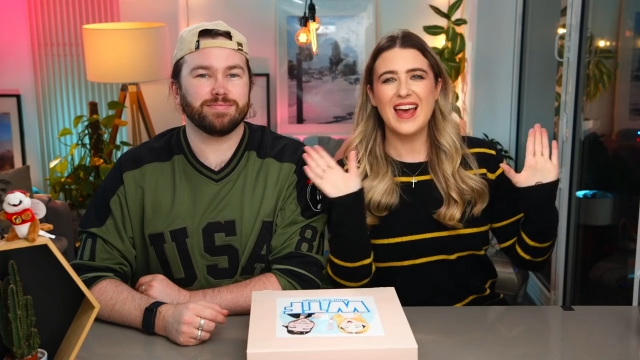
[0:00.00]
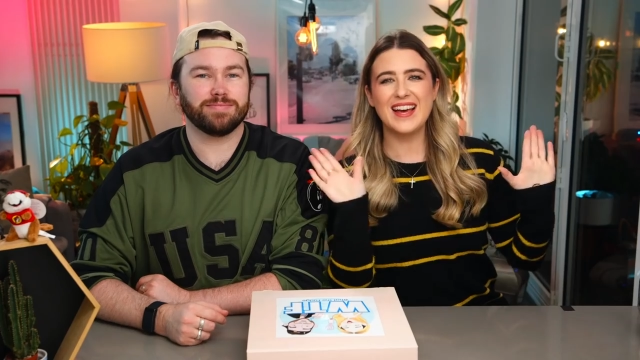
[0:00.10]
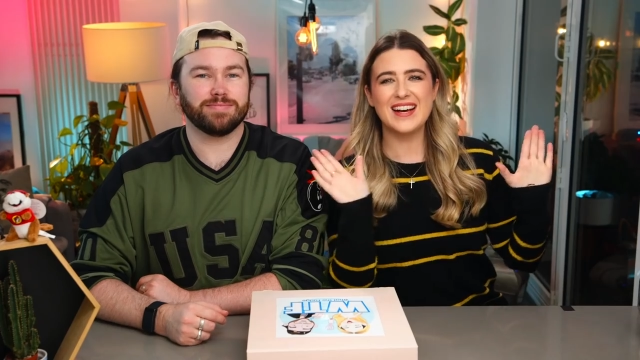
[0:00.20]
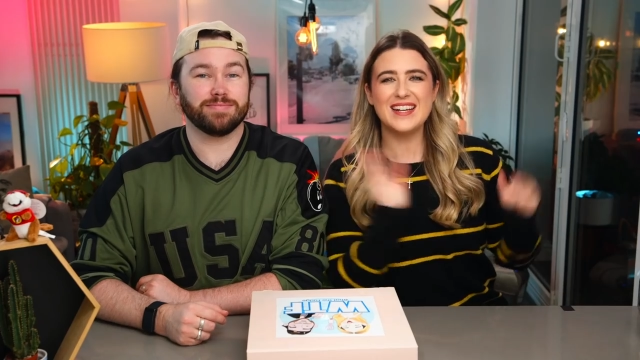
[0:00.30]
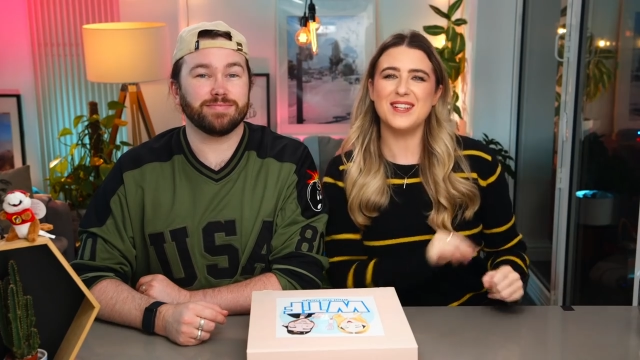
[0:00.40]

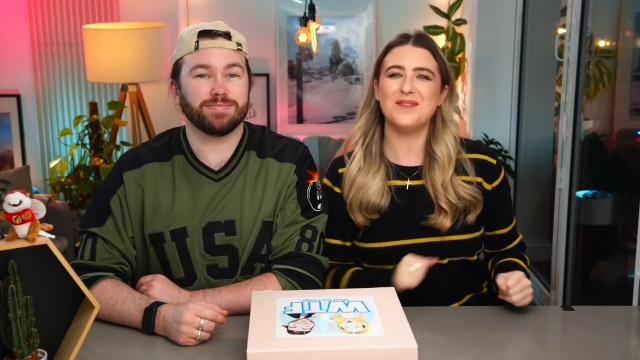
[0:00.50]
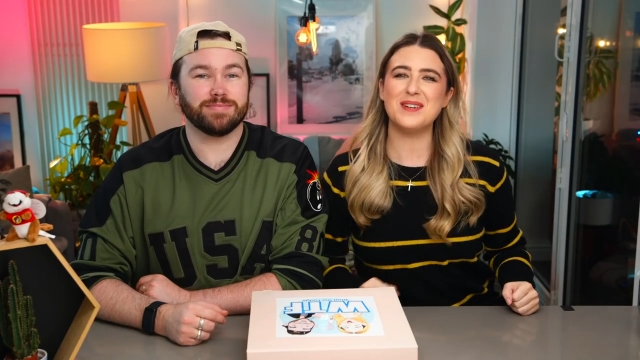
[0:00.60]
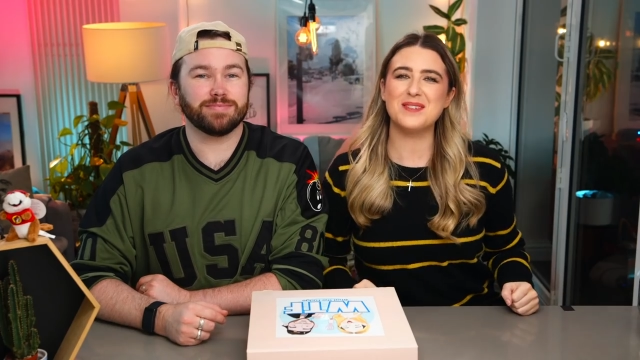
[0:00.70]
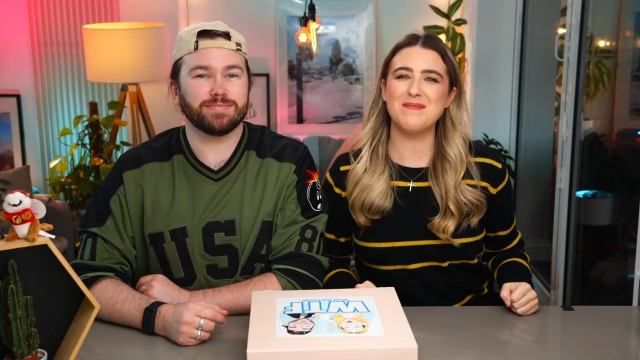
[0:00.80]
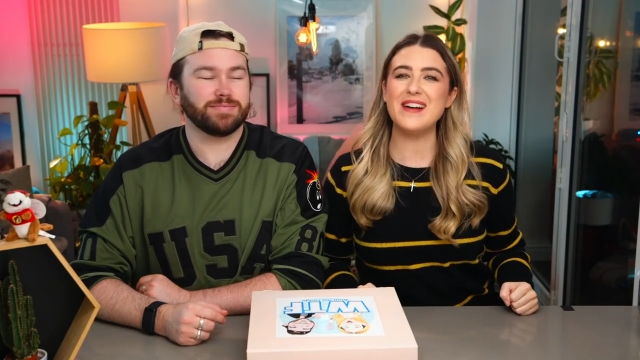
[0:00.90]
Speaker 1: Hey guys,
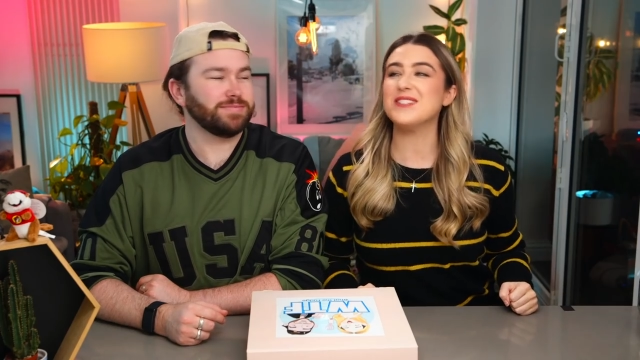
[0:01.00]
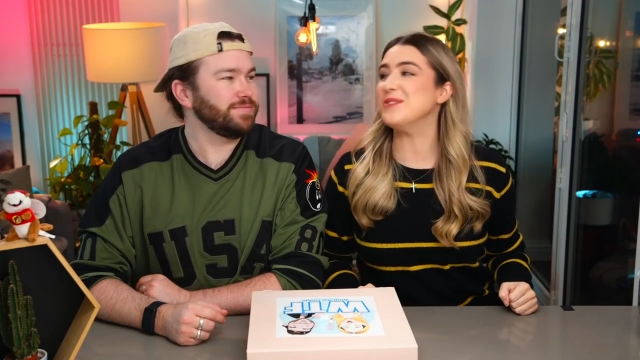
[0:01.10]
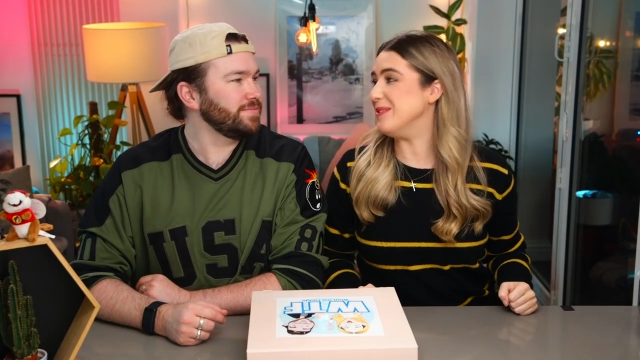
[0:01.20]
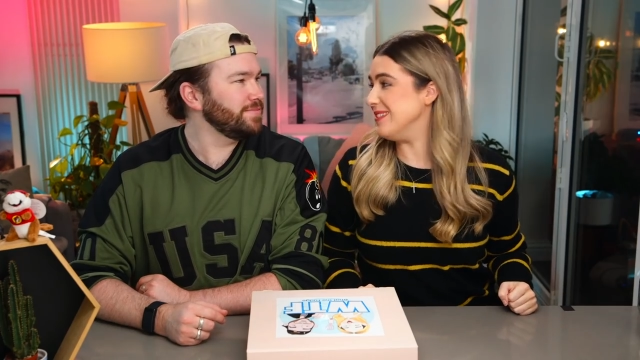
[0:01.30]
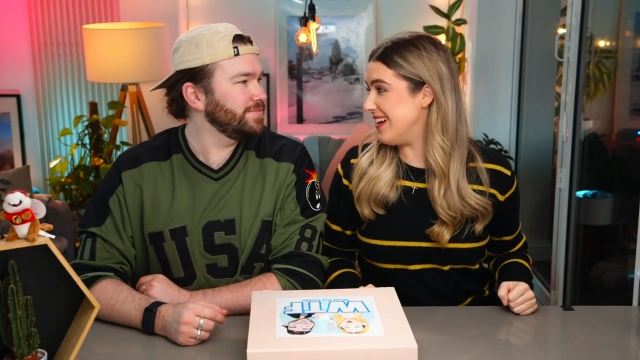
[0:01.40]
welcome
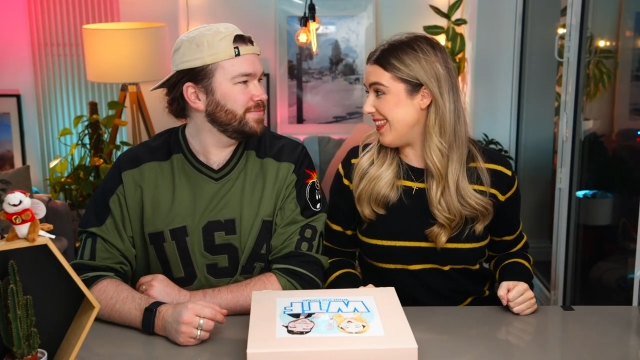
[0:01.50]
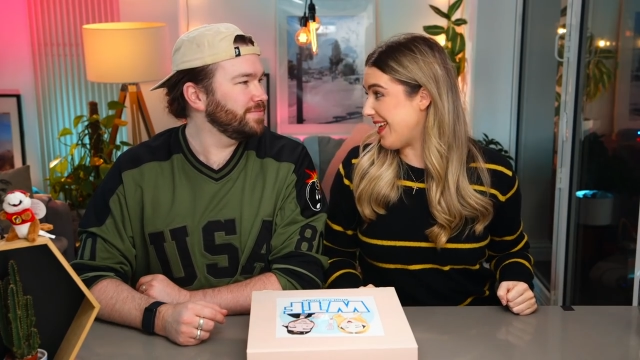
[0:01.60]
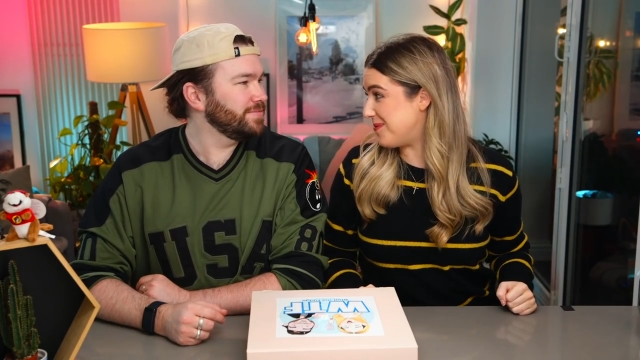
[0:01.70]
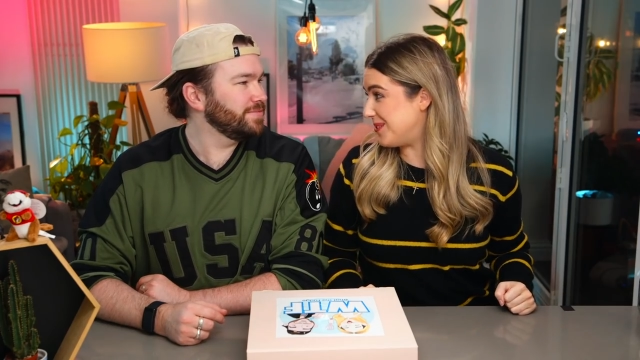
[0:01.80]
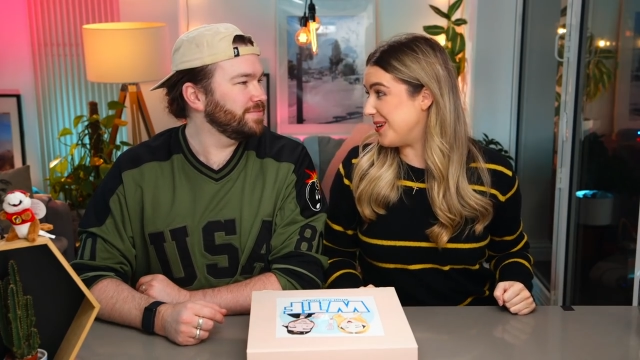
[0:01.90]
back to
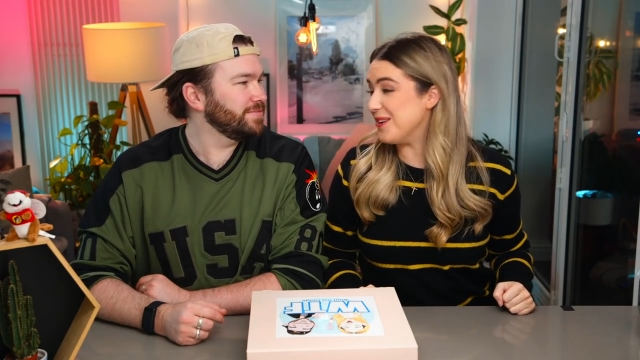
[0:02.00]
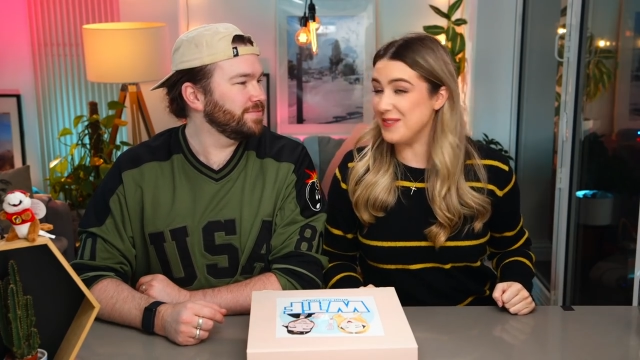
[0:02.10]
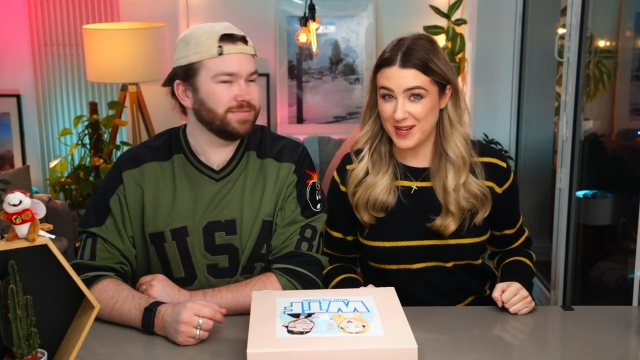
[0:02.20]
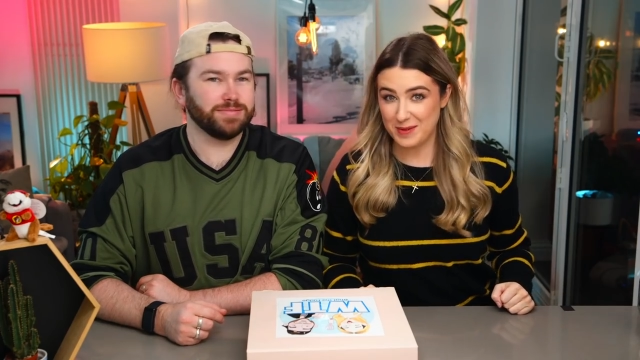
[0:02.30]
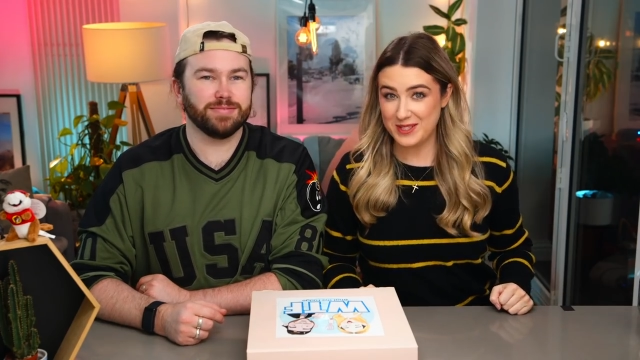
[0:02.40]
another episode
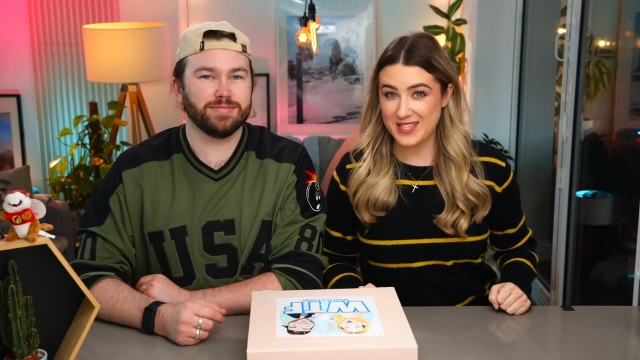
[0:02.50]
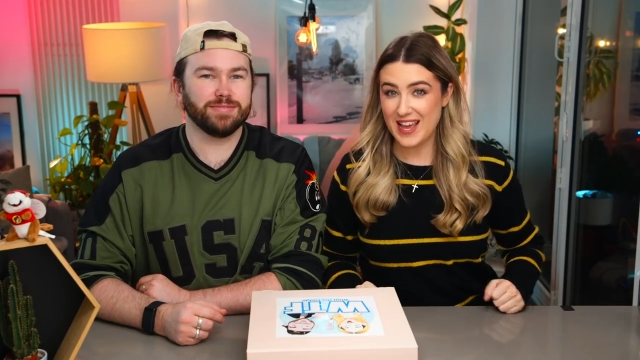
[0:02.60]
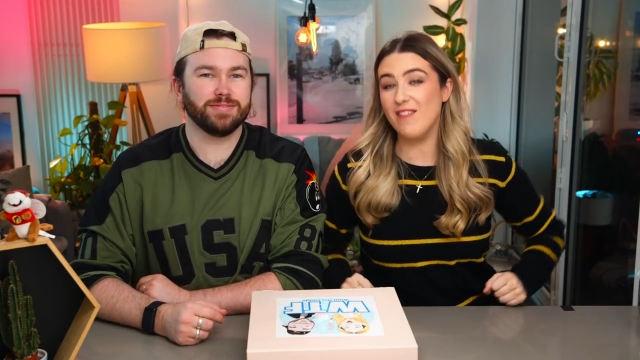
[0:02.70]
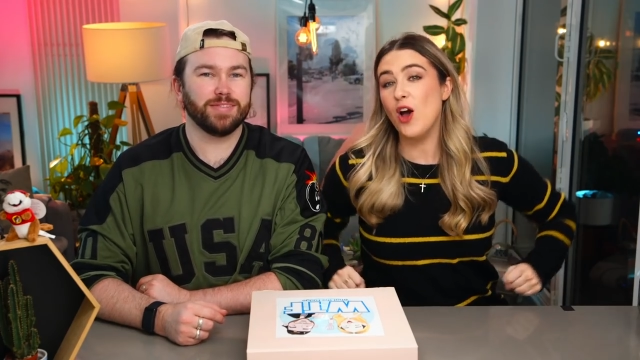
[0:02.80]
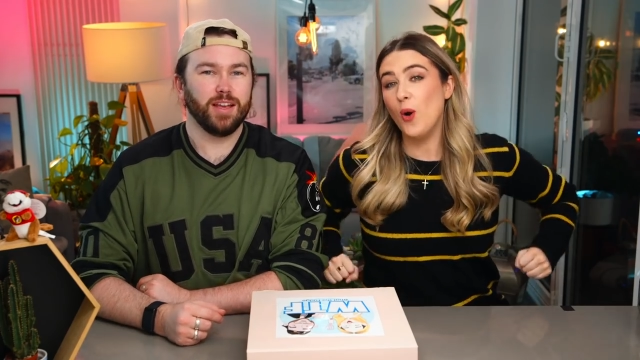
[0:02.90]
of W
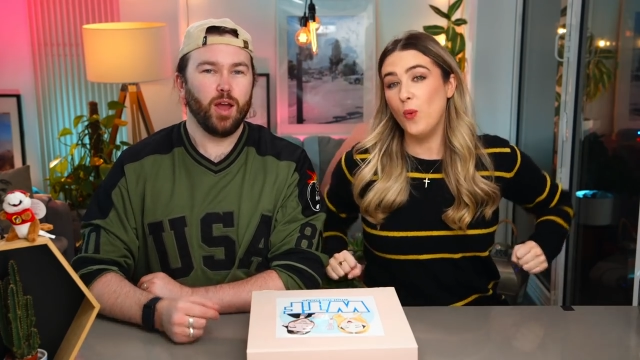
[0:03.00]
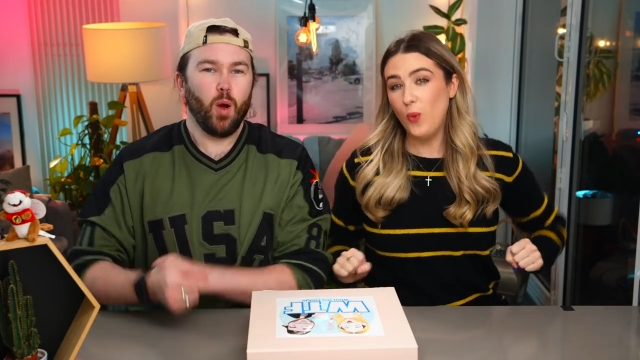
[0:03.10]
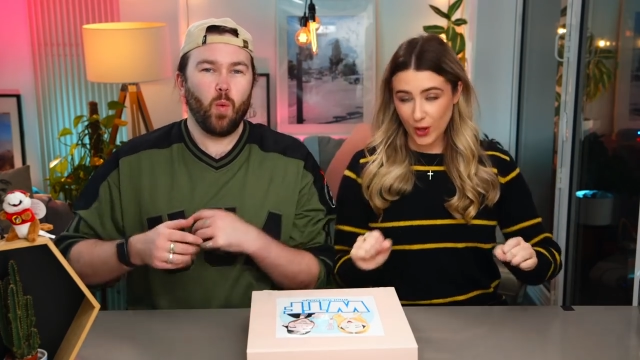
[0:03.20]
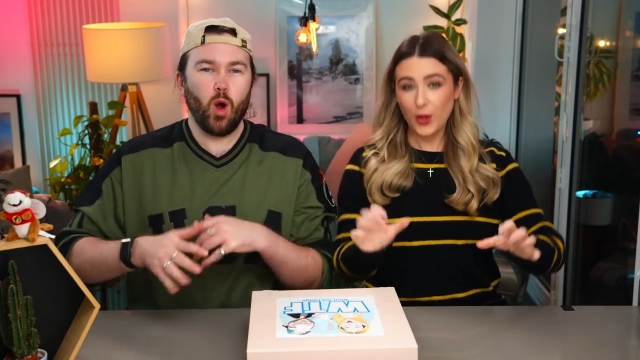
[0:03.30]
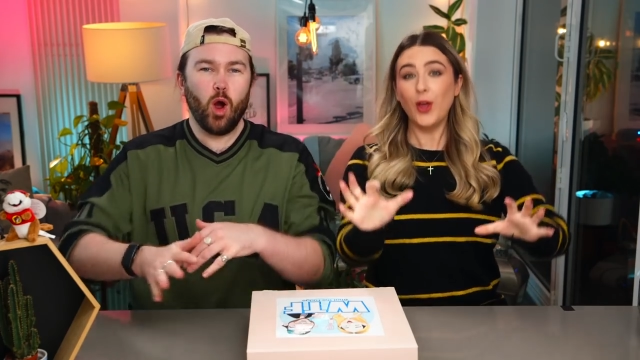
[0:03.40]
T F. Woohoo!